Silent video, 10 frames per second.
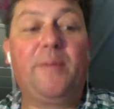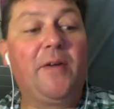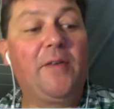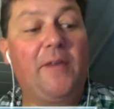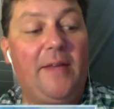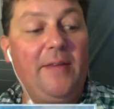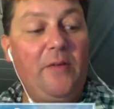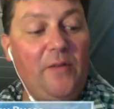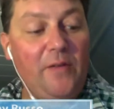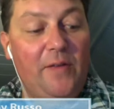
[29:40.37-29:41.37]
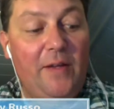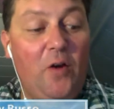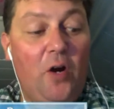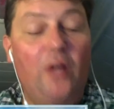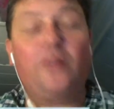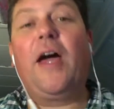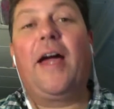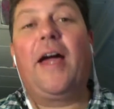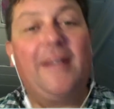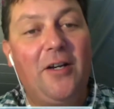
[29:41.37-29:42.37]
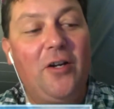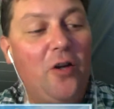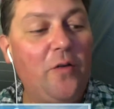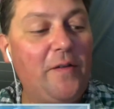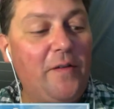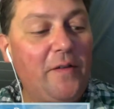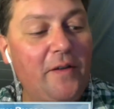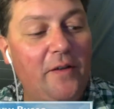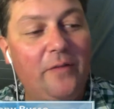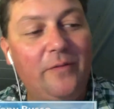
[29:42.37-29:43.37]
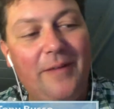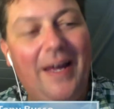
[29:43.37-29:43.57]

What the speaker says: Because there's this thing called, I didn't know this until,